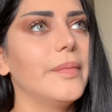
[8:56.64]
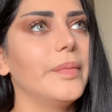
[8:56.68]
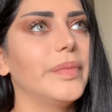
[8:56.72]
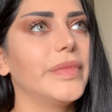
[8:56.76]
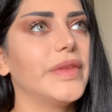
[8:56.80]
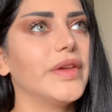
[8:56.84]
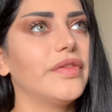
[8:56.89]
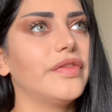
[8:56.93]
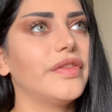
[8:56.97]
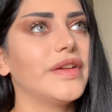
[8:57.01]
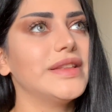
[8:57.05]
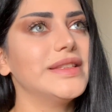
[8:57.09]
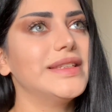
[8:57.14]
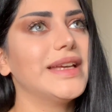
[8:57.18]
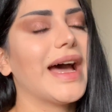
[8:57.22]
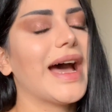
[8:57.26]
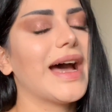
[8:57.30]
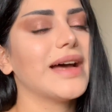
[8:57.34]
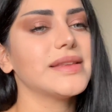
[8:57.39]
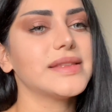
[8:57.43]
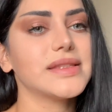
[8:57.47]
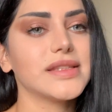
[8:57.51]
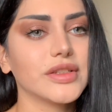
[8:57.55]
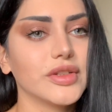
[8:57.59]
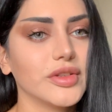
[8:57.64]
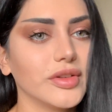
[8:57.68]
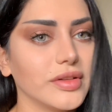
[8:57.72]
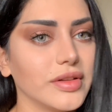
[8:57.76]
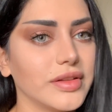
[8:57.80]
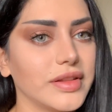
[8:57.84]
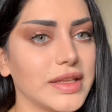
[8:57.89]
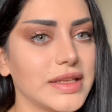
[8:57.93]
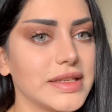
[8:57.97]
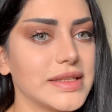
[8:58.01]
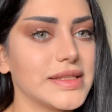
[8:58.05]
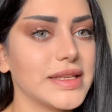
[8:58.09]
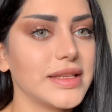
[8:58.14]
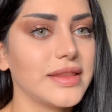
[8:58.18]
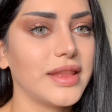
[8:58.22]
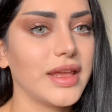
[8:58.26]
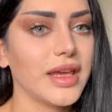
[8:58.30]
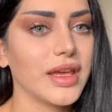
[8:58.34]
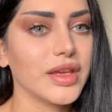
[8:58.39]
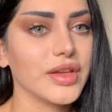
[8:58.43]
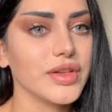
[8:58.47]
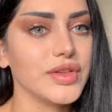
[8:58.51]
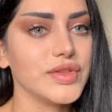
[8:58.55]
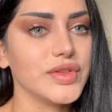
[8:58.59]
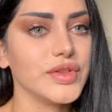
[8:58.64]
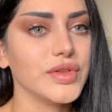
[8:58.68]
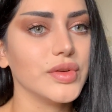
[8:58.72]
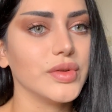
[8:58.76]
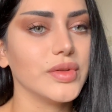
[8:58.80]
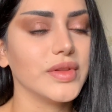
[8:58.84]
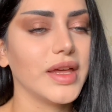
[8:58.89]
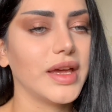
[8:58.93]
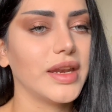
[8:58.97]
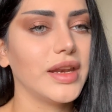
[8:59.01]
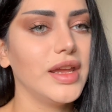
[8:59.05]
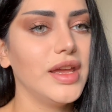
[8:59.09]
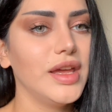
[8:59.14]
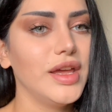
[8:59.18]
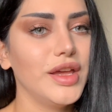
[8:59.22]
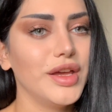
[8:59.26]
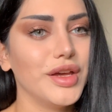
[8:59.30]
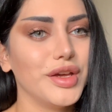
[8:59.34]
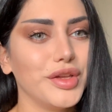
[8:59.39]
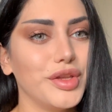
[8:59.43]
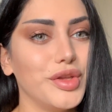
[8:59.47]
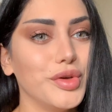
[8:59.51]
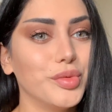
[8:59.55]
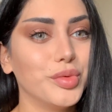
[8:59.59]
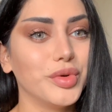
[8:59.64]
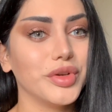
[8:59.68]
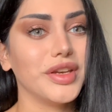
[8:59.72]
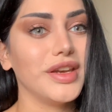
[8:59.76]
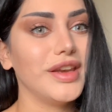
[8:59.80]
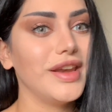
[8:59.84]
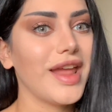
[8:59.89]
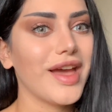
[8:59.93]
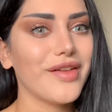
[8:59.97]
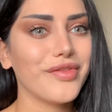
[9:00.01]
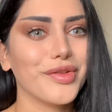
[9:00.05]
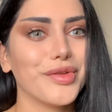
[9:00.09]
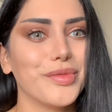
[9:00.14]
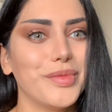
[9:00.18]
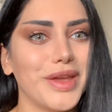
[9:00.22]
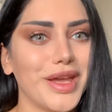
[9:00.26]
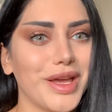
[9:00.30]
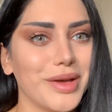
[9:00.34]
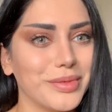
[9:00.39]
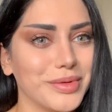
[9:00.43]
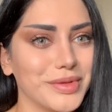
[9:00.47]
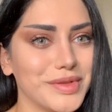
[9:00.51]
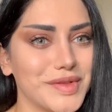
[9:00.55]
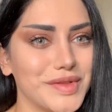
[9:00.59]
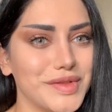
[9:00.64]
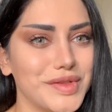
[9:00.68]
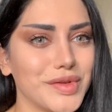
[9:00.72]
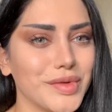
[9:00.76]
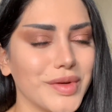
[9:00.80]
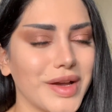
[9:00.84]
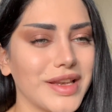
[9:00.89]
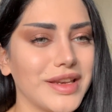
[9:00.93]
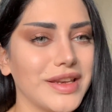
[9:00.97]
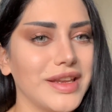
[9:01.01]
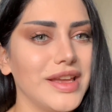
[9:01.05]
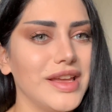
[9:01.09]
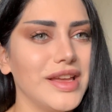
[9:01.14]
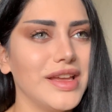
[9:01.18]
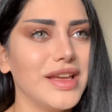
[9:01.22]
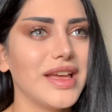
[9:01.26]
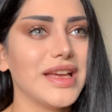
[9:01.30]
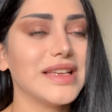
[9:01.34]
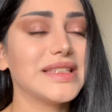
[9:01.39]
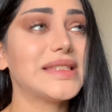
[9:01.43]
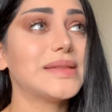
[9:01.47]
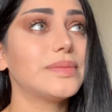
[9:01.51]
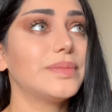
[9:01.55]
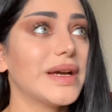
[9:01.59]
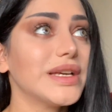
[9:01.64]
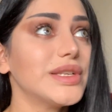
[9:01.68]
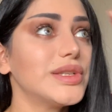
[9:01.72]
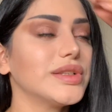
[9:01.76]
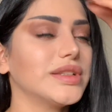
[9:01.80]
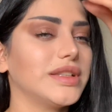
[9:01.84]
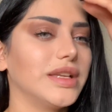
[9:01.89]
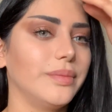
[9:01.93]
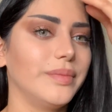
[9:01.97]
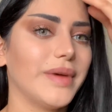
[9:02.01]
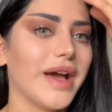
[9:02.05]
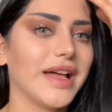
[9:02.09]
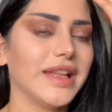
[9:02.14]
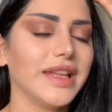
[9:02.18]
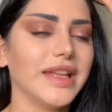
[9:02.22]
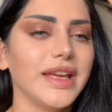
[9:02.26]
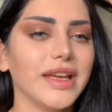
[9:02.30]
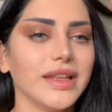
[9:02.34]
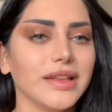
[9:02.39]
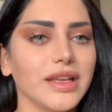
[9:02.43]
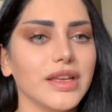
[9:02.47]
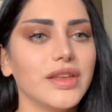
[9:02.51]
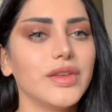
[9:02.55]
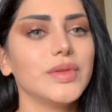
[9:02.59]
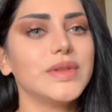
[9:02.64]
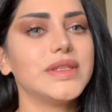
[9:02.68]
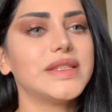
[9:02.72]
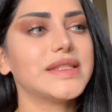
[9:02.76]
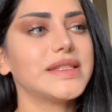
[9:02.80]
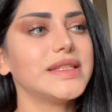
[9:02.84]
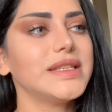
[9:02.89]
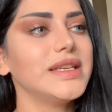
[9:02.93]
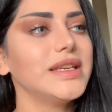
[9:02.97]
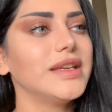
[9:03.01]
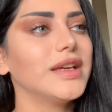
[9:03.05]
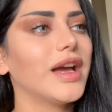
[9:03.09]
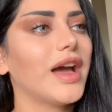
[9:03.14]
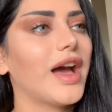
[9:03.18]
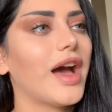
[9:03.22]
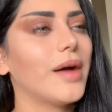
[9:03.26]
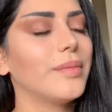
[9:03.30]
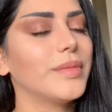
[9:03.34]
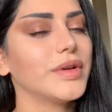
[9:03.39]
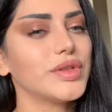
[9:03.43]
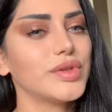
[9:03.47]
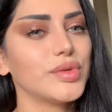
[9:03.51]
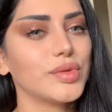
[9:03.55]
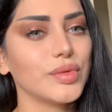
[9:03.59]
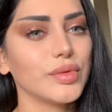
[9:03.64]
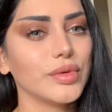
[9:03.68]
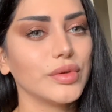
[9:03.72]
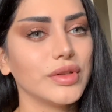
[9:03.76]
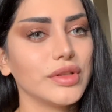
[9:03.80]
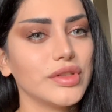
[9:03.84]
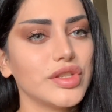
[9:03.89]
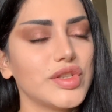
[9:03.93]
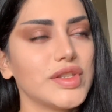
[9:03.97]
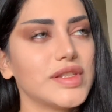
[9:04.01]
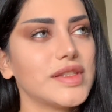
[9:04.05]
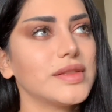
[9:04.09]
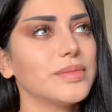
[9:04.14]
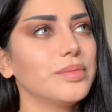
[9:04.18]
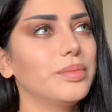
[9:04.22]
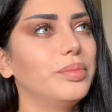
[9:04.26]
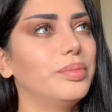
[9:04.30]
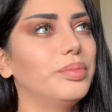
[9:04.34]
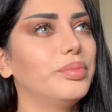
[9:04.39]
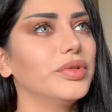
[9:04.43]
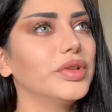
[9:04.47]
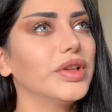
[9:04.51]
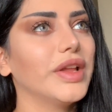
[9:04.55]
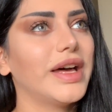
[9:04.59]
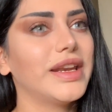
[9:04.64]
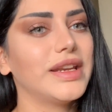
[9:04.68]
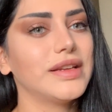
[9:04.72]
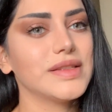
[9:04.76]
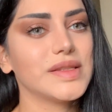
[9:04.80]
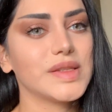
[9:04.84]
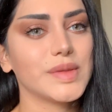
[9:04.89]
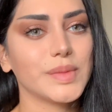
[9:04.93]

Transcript: the fantastical things that they can do that you would never be able to do. And especially ballet, like you see how much just blood and